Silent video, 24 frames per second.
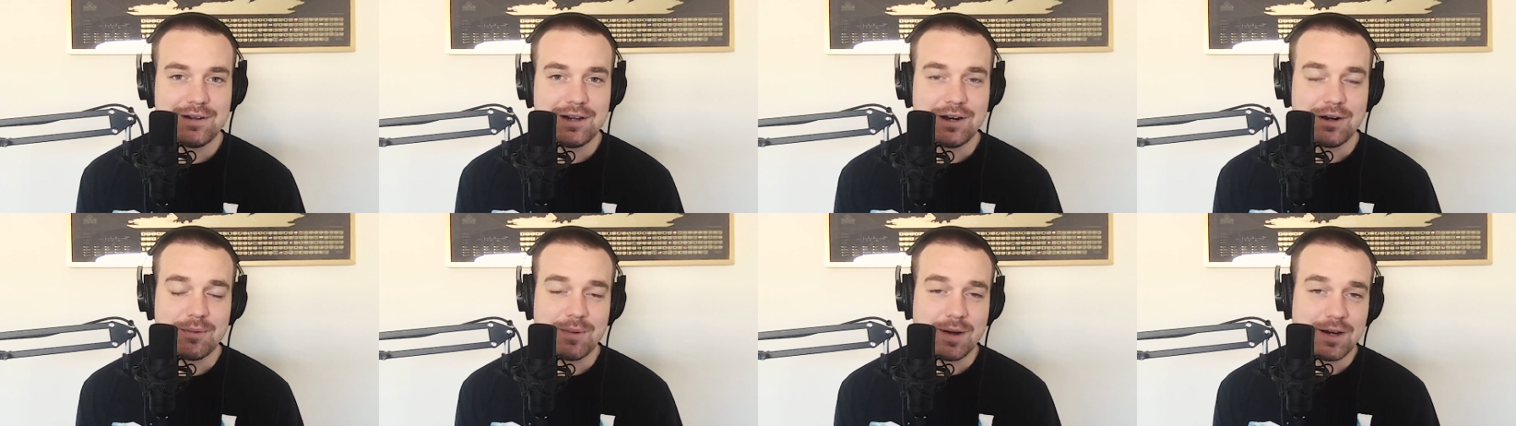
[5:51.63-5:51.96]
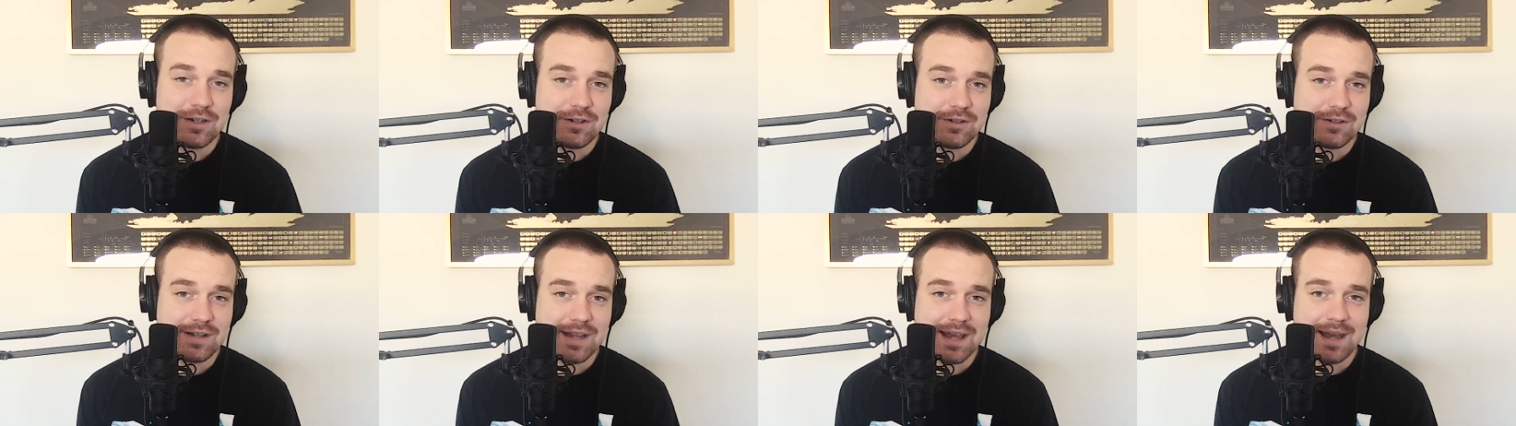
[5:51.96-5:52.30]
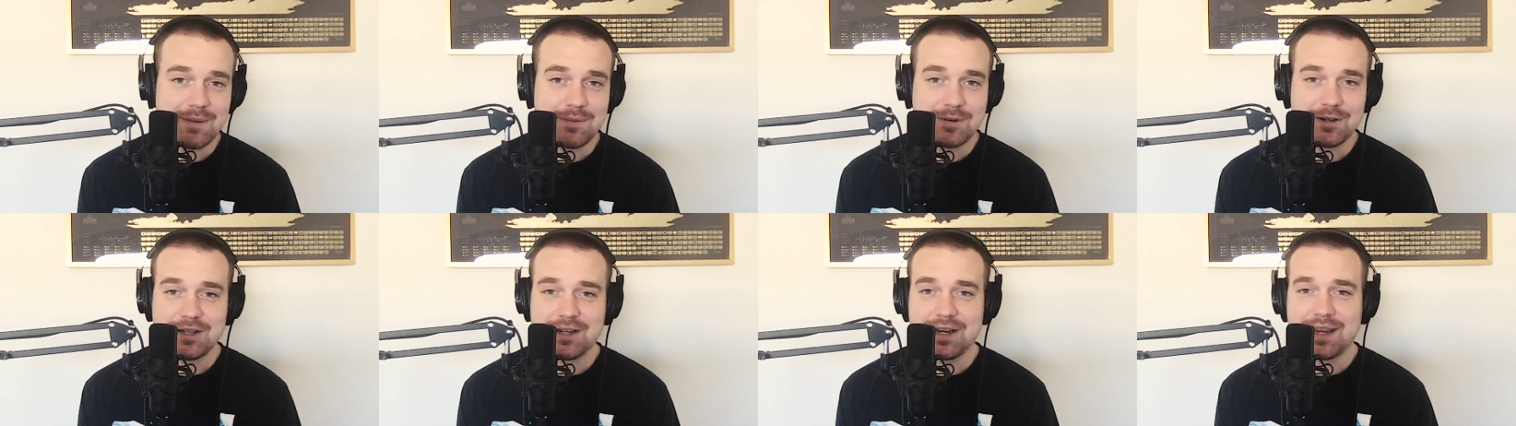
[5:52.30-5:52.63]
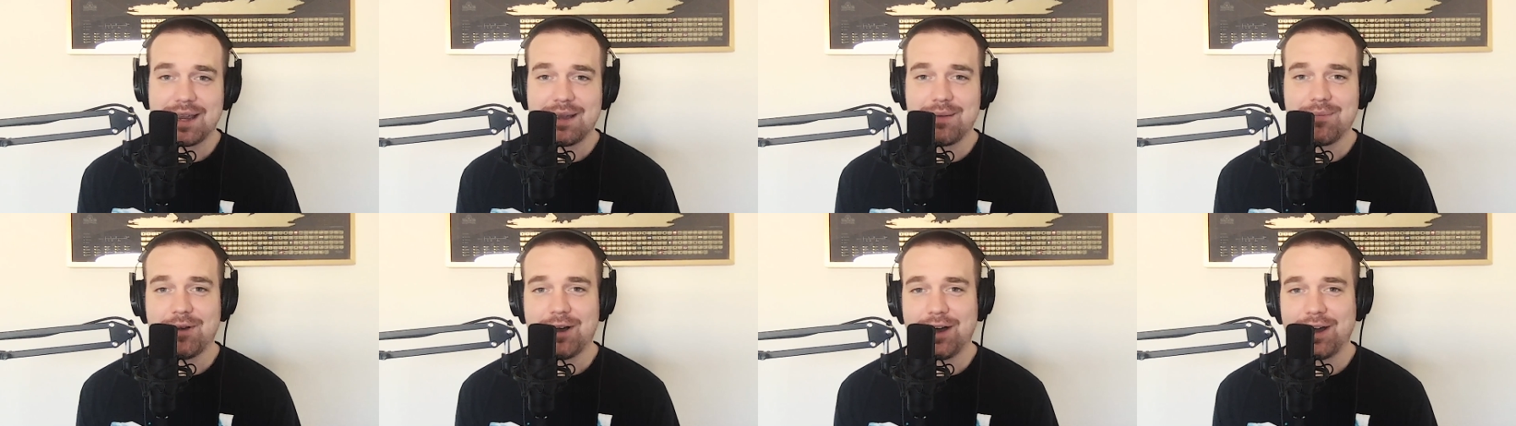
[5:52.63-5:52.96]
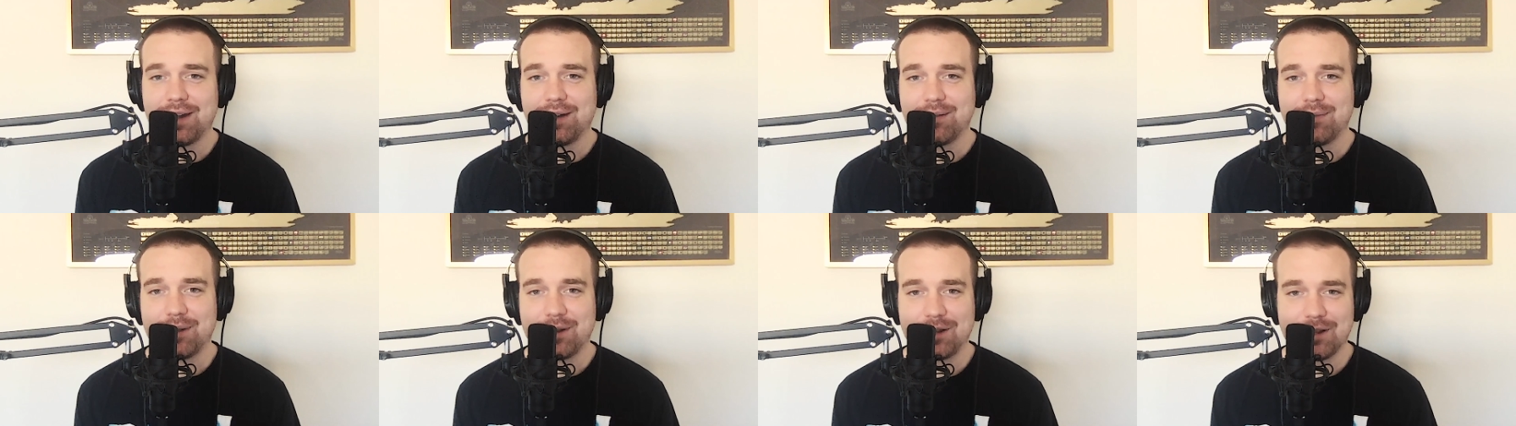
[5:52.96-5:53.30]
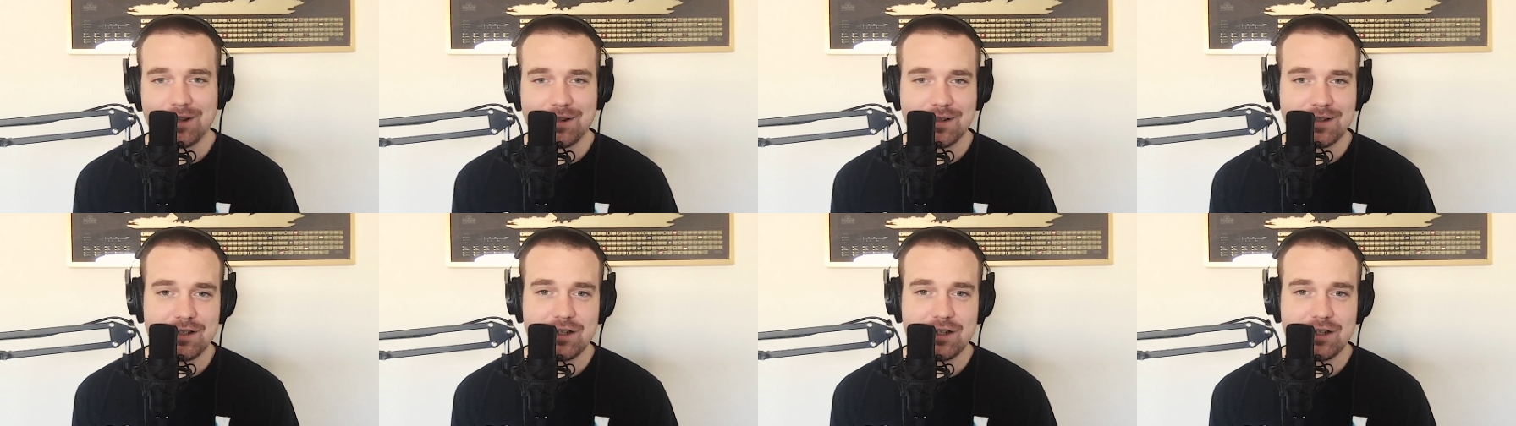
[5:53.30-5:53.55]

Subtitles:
Rachel's had when she came on.